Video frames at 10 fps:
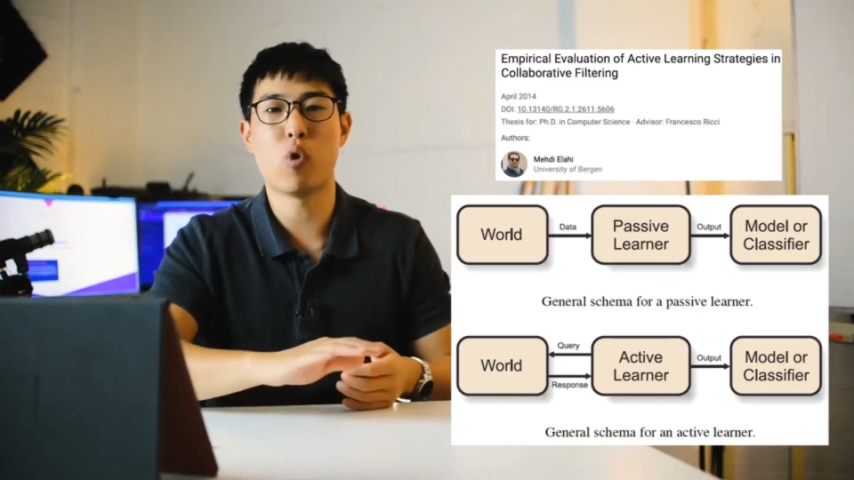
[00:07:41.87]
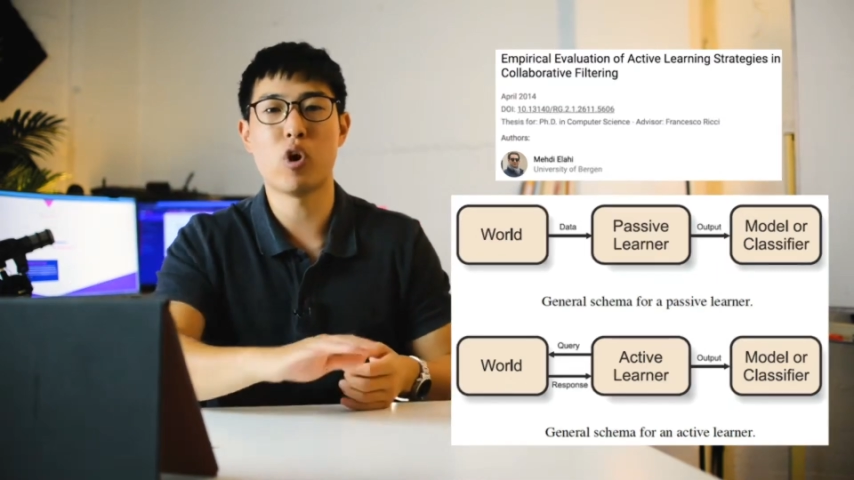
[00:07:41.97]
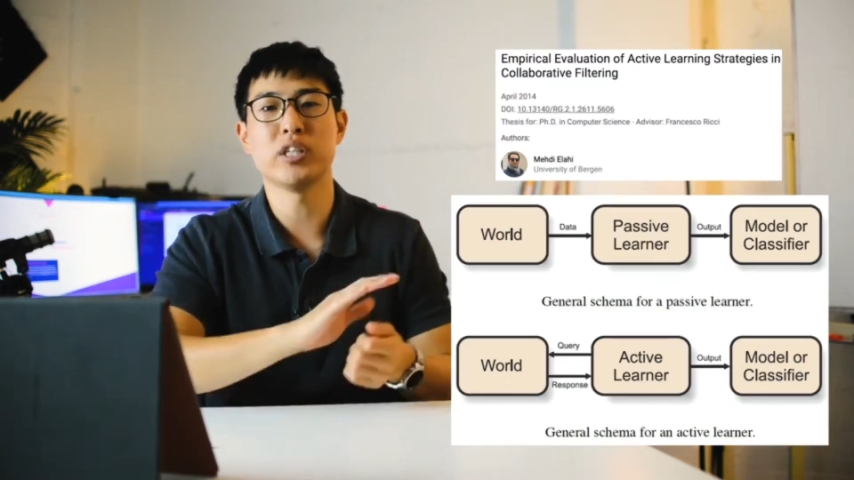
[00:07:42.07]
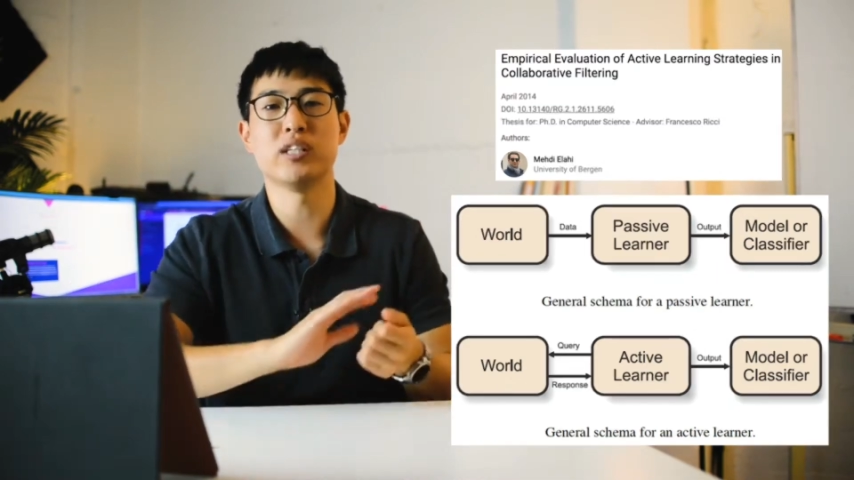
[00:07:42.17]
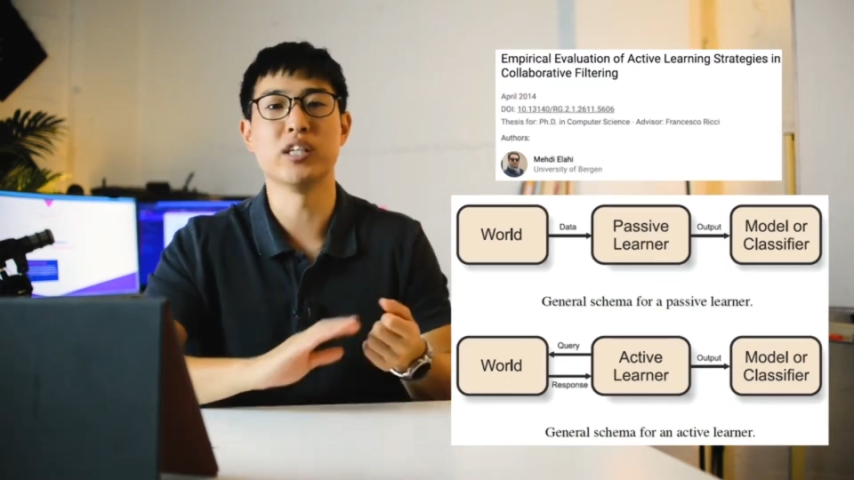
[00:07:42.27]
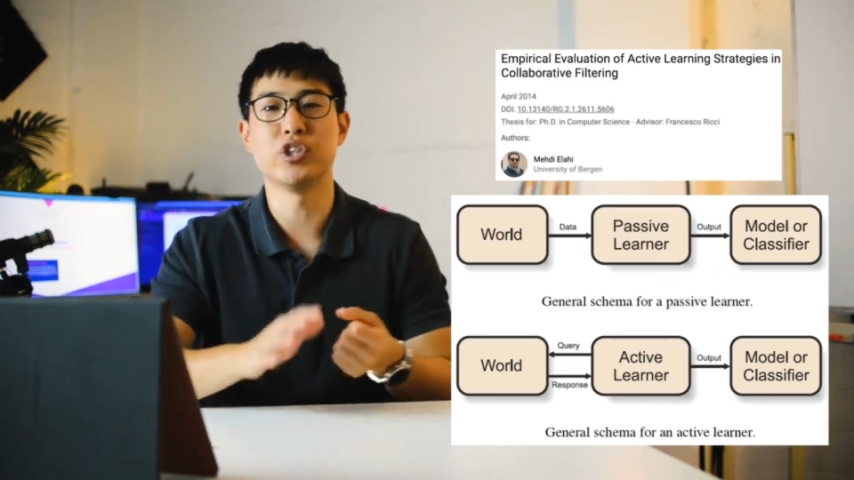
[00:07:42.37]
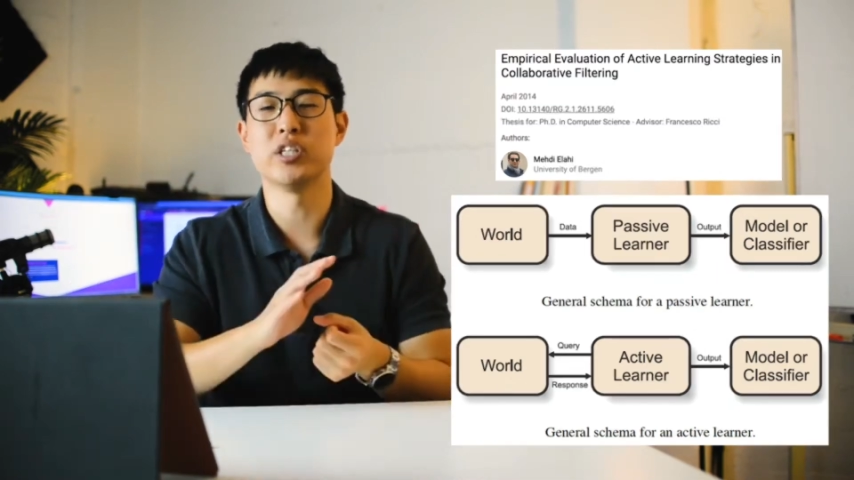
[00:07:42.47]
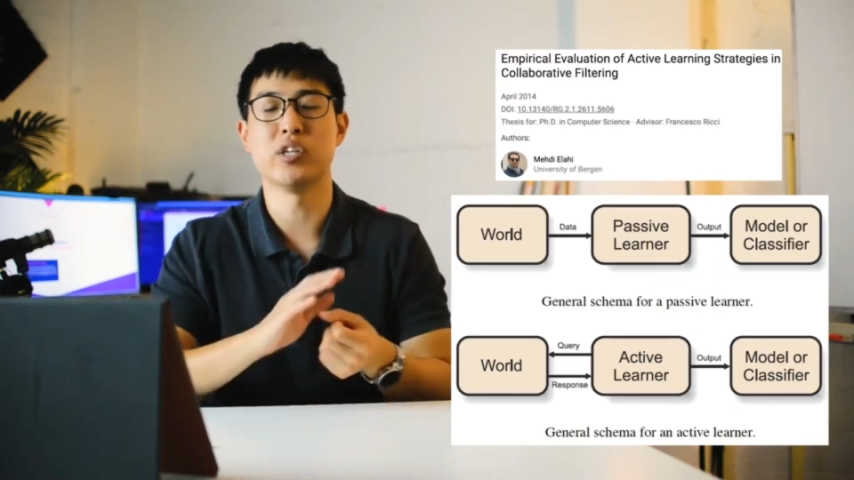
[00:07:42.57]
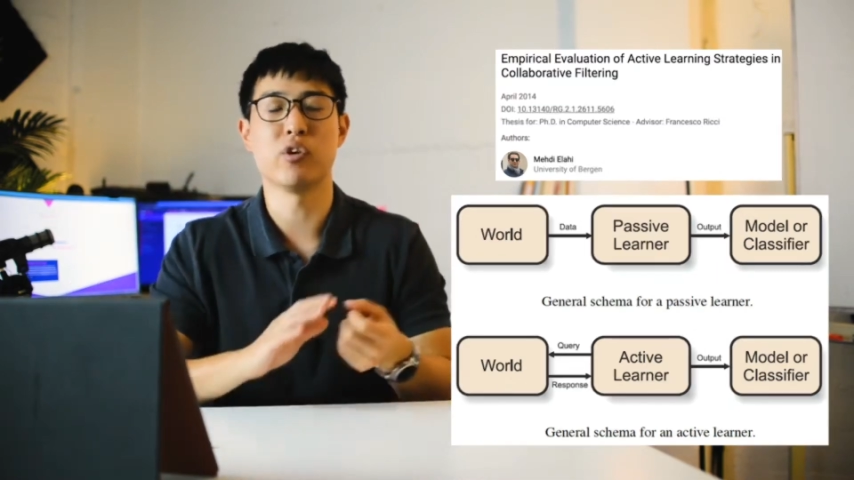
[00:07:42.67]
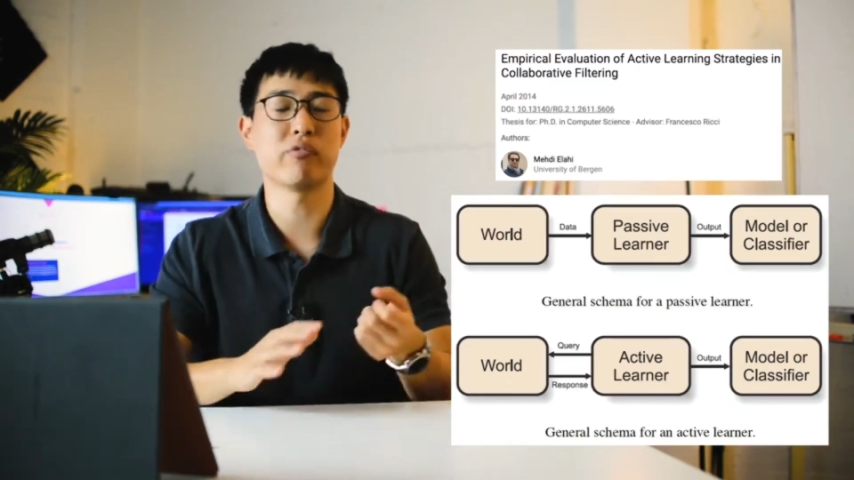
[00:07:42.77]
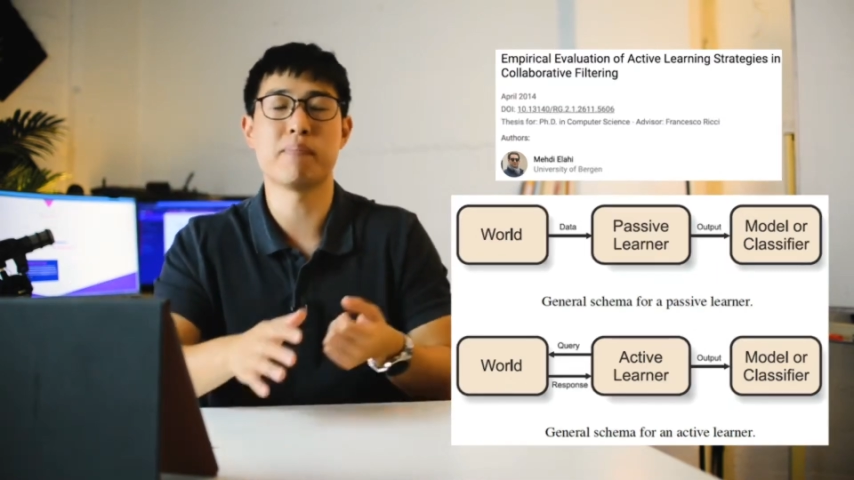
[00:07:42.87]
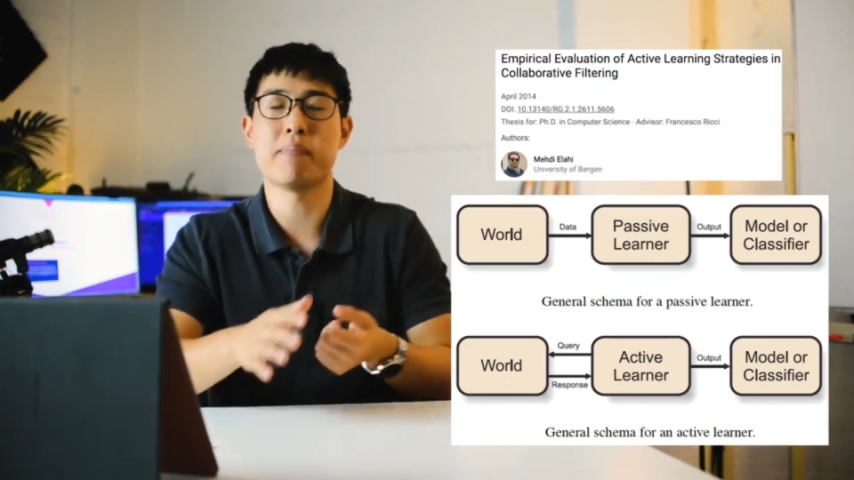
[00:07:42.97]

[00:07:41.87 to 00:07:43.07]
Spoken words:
washing dishes and you're not really